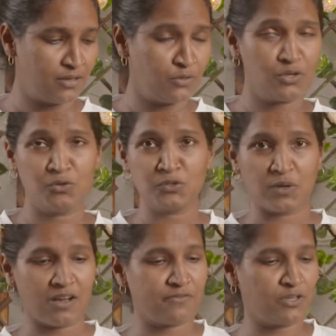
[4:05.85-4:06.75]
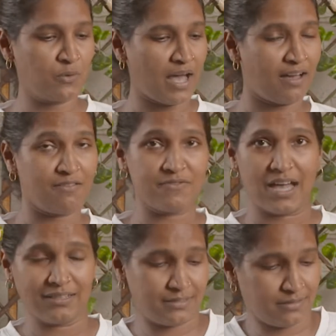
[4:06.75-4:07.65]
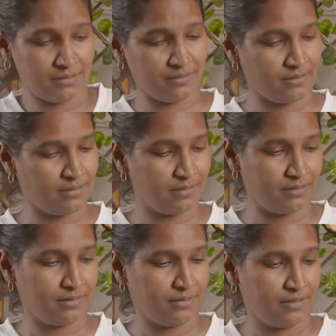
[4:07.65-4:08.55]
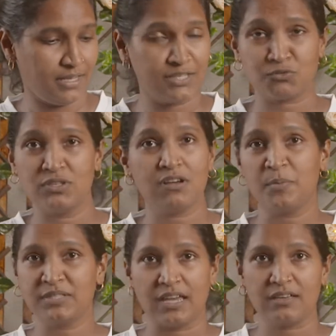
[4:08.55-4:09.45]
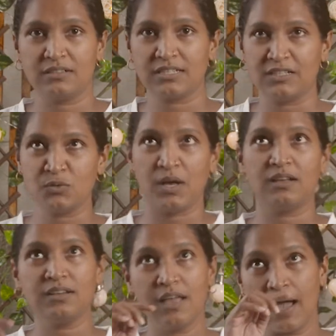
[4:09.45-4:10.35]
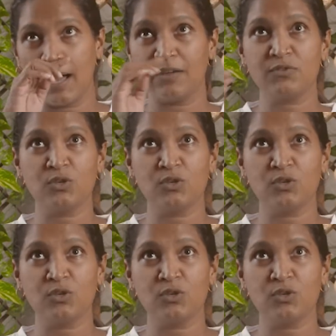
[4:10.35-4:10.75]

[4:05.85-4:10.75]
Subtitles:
You could use whatever you have that is upcycled as well. I've